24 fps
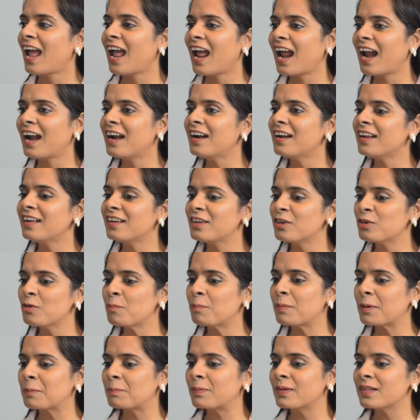And
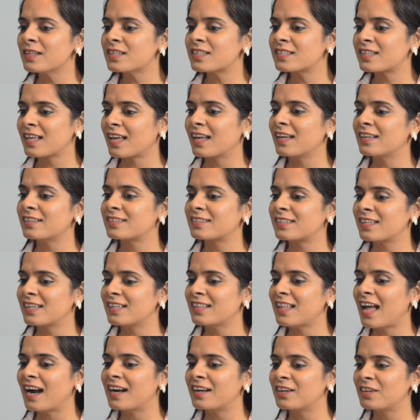people see
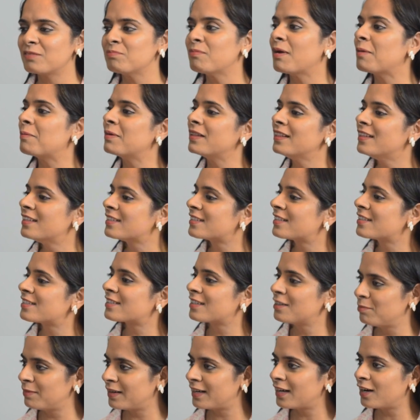that maybe this is
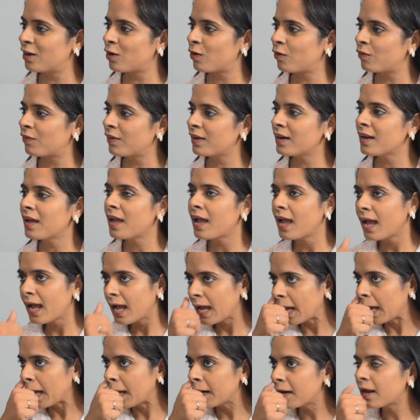limited offer.
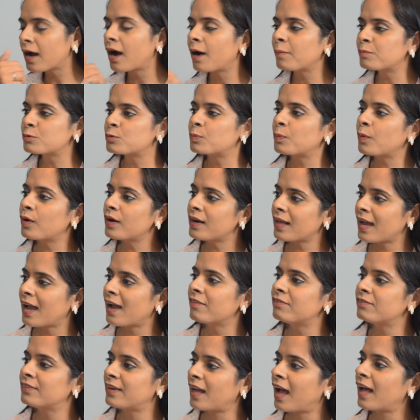And HubSpot
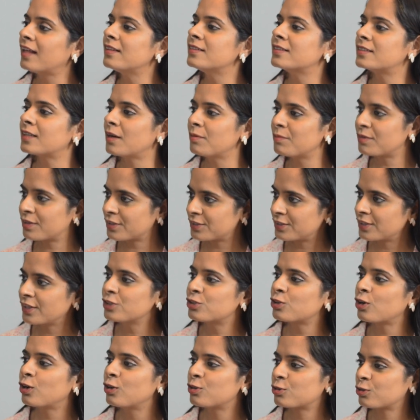have done some
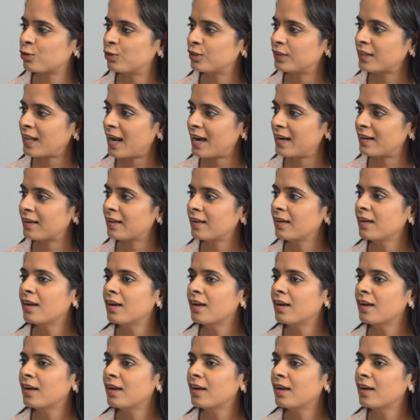research also on that.